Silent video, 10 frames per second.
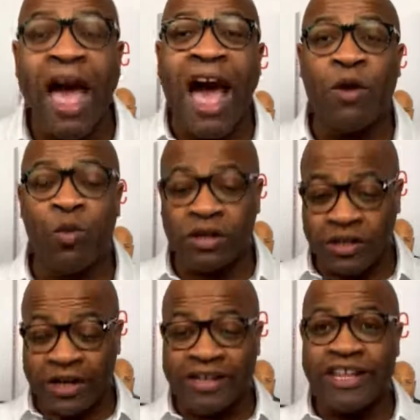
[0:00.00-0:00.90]
I want
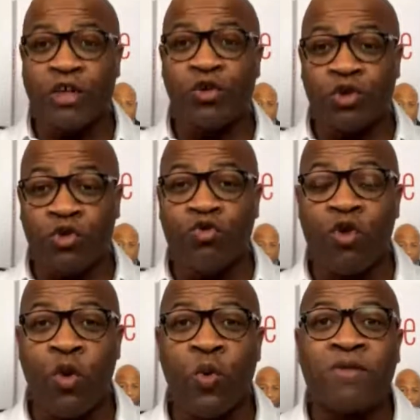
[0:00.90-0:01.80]
to continue to
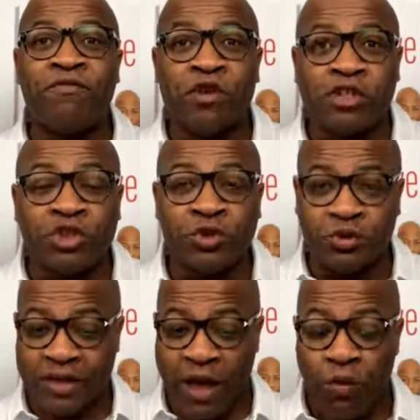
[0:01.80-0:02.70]
grow with
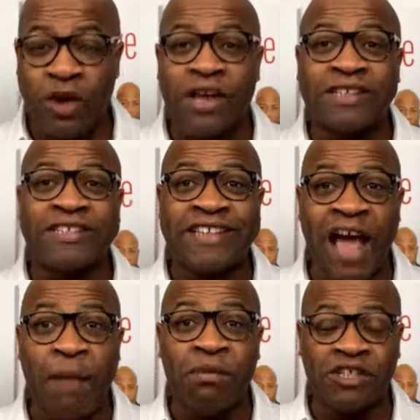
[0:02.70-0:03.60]
virtues. I want to
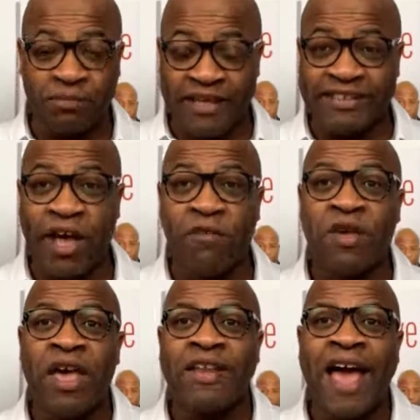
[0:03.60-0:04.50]
establish myself
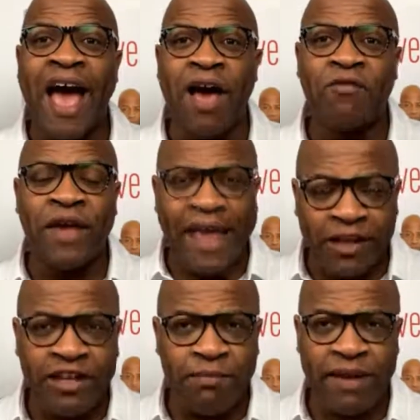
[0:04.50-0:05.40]
to have
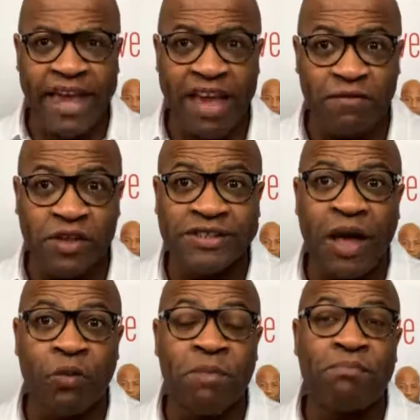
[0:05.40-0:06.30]
healthy behaviors
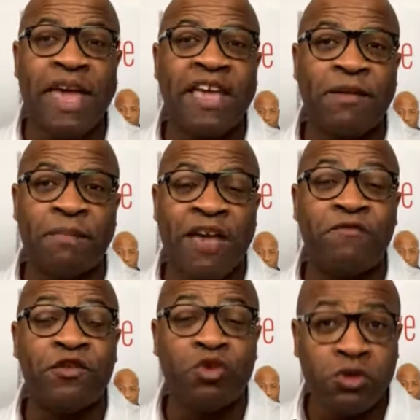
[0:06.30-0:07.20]
that will make my
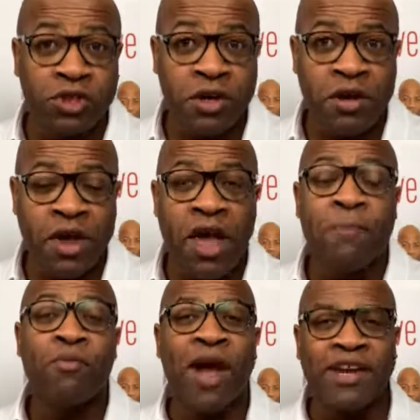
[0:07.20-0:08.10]
future
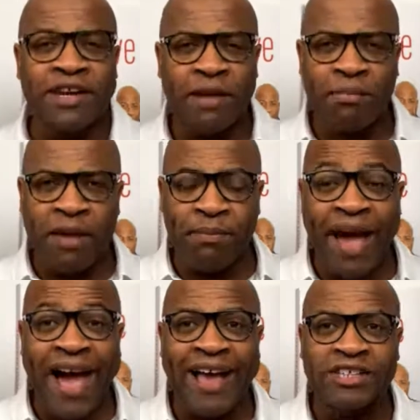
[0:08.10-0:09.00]
brighter than my
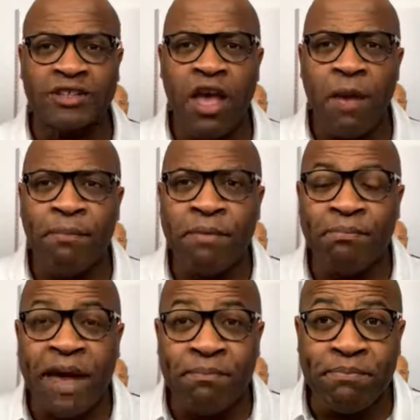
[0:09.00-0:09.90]
past. But
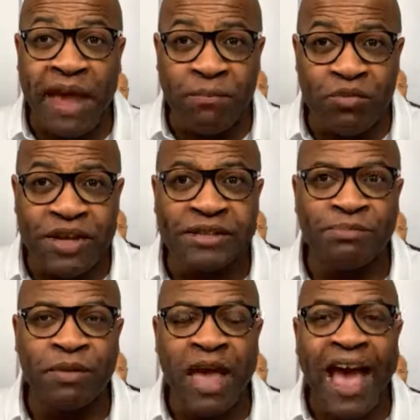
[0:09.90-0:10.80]
my memory
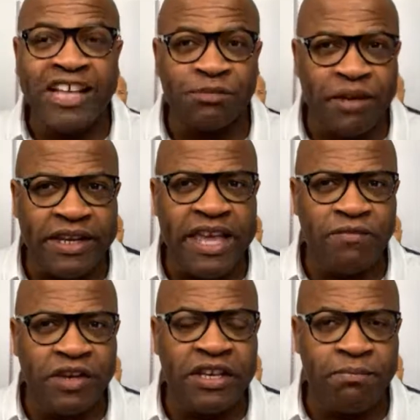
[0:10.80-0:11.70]
has been
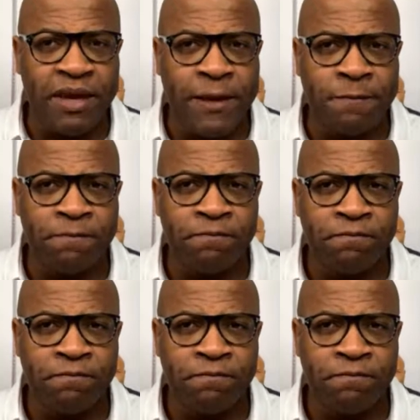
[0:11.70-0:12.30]
given to me